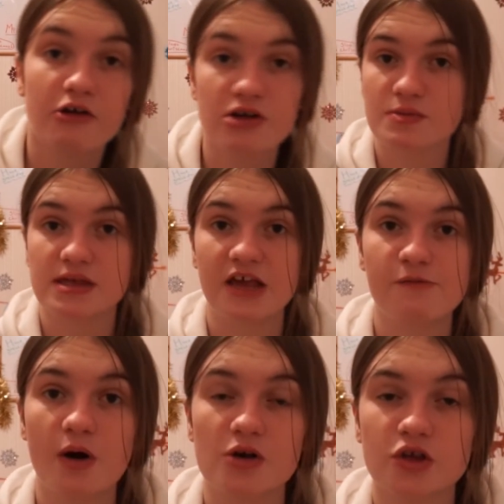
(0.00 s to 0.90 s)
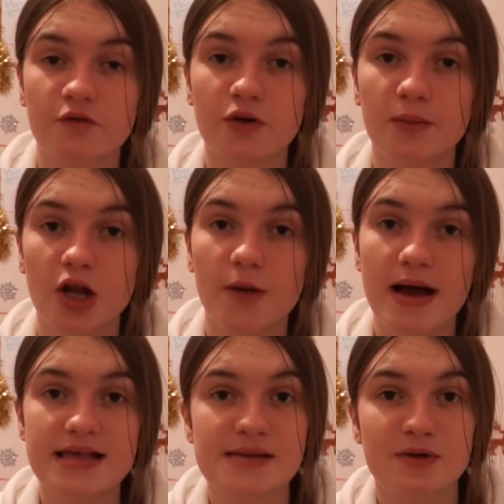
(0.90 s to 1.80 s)
Christmas Eve box stuff coming up
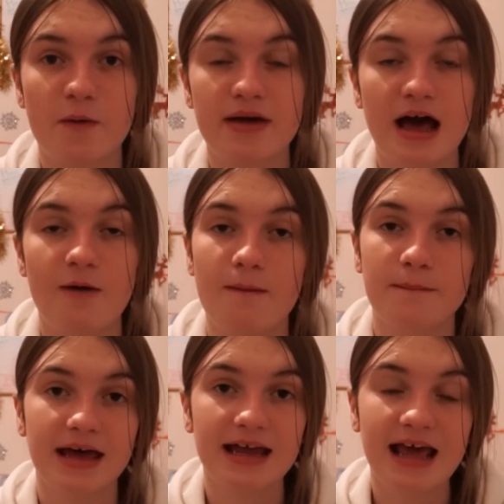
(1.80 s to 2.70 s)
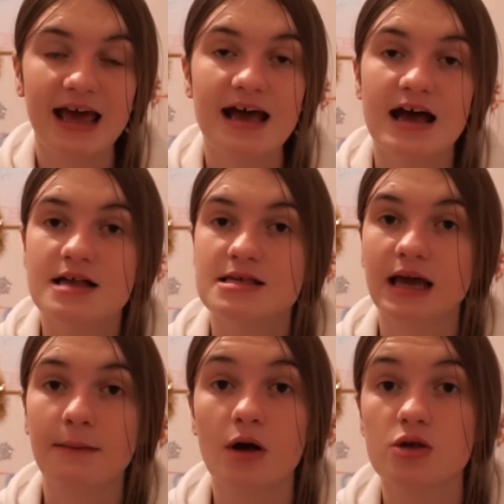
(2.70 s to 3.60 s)
as I'm going out on payday to
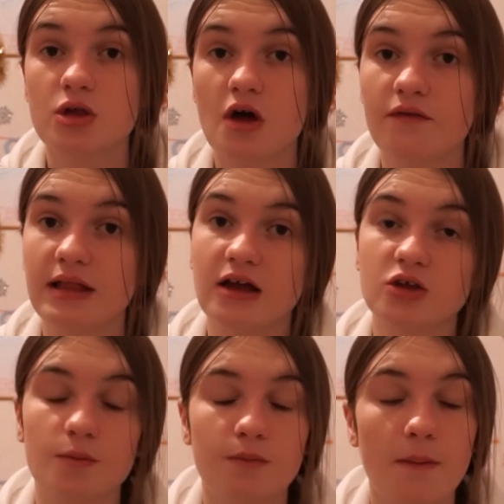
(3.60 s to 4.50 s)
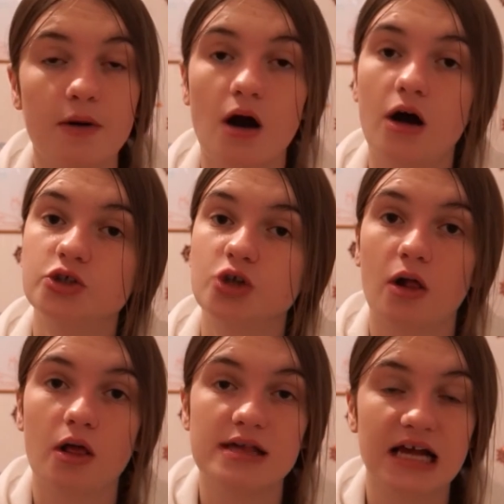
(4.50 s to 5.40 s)
get more stuff like popcorn,
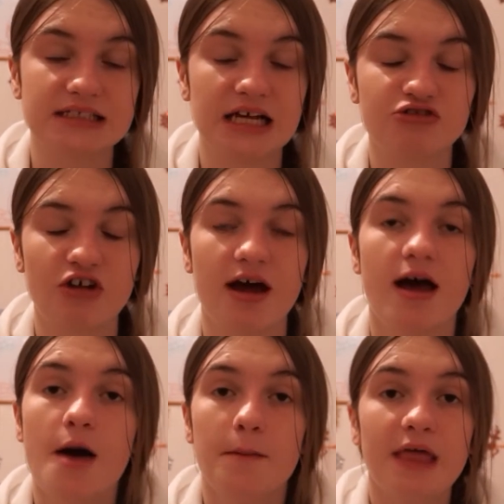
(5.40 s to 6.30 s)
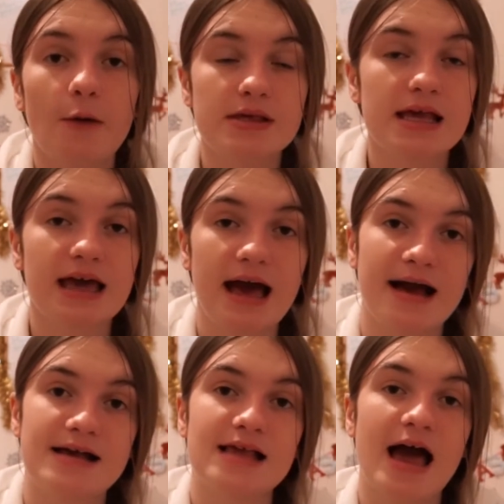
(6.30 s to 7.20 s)
chocolates, etc. But that was it
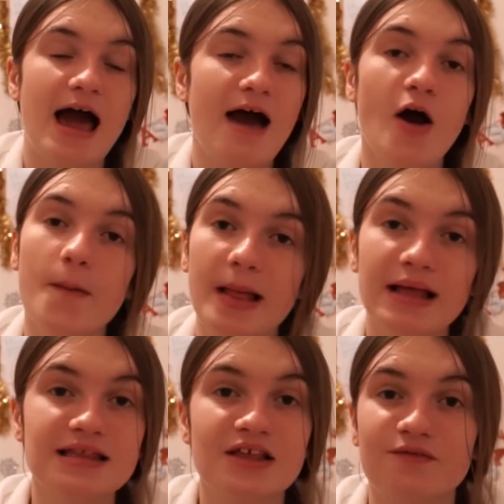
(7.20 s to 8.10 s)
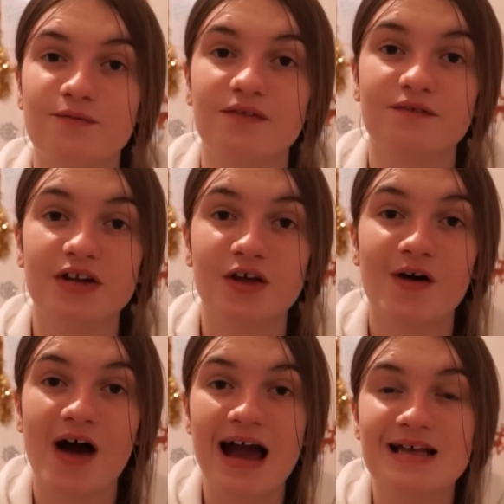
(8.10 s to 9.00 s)
guys. I hope I liked this
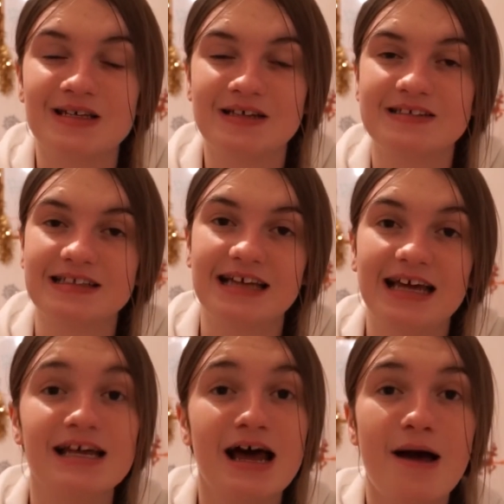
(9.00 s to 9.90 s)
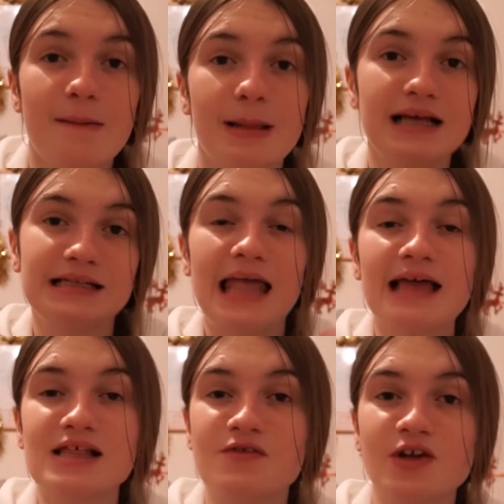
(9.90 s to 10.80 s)
video, I certainly did. Please
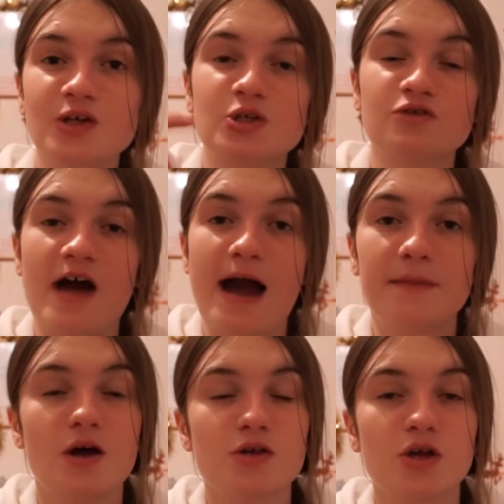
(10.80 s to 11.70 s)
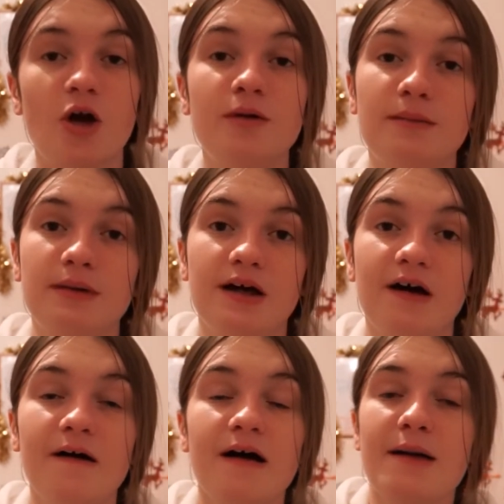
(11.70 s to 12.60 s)
like this video, subscribe and also comment down
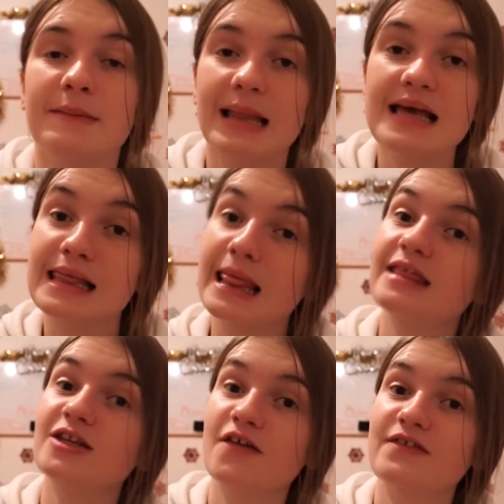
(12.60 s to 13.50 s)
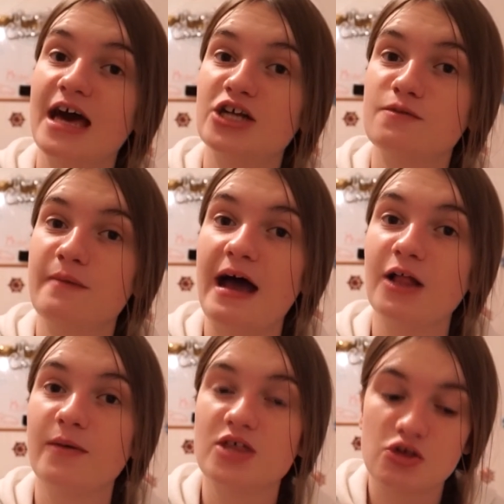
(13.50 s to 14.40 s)
below. Please click the notification bell
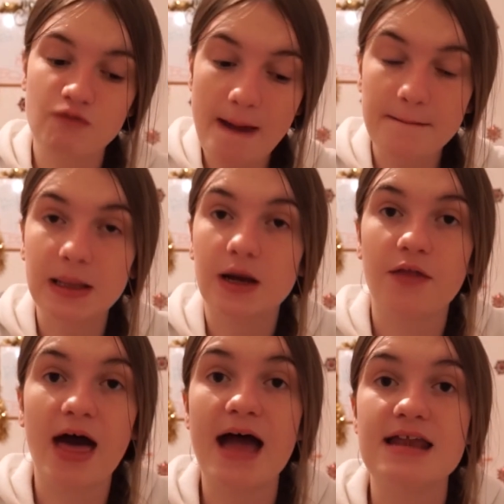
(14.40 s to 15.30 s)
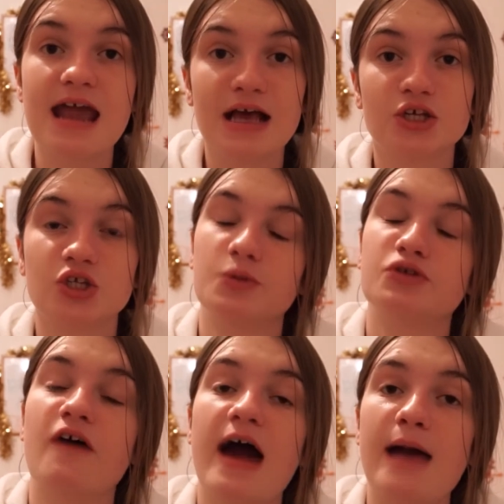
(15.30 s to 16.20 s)
which is right below there next to
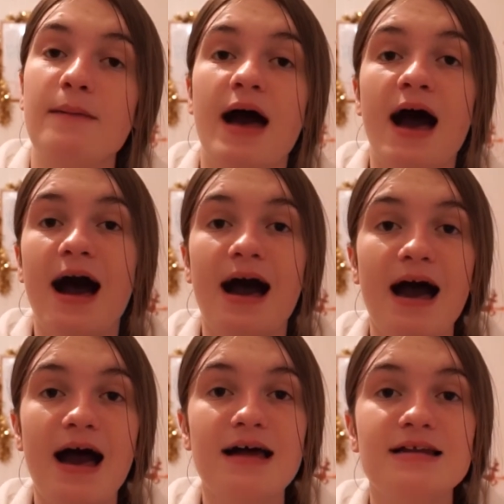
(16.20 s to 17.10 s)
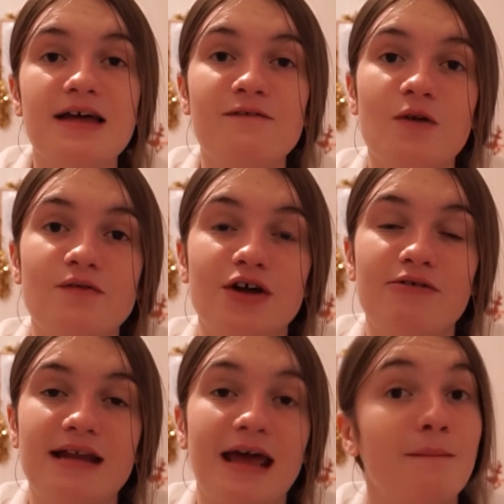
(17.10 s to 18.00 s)
subscribe and if you haven't
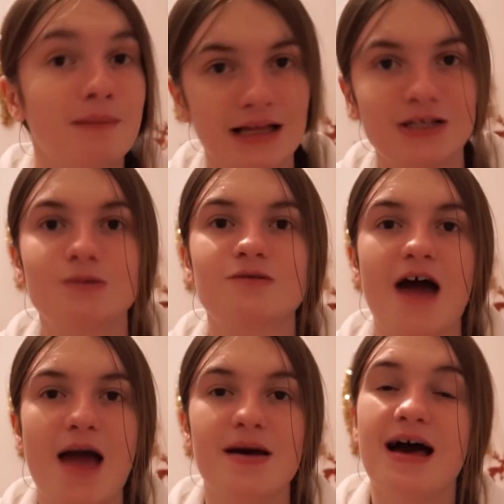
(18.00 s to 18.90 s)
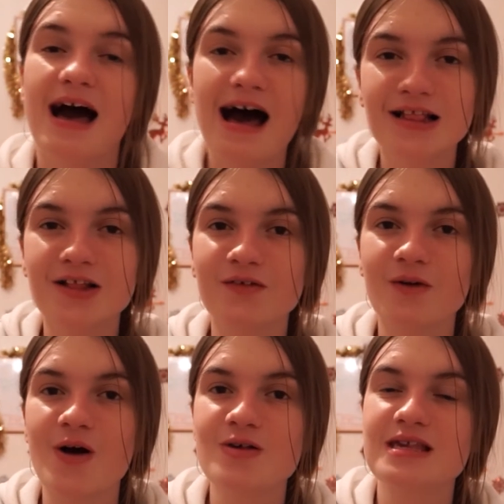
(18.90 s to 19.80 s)
already, please subscribe. I love you
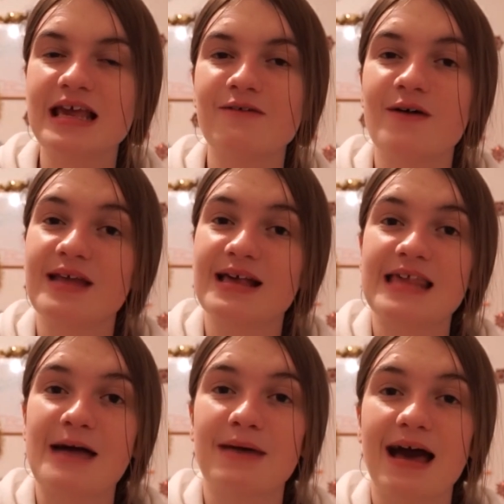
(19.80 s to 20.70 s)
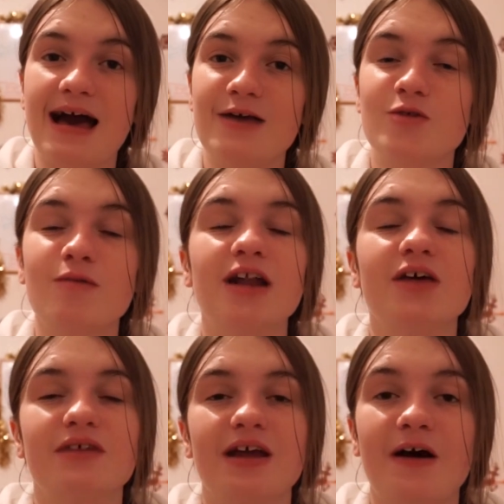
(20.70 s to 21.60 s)
all, see you all next time guys with a brand new
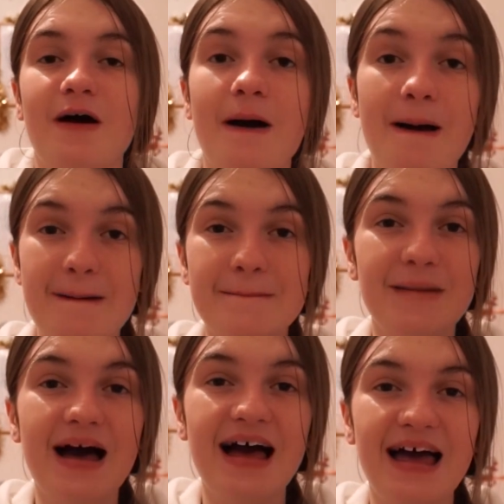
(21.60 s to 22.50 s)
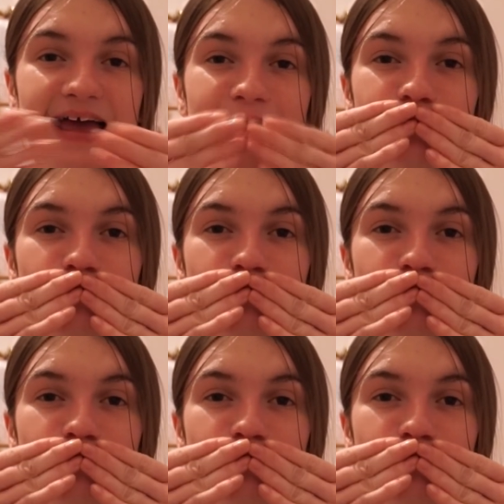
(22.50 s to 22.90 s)
video. Bye!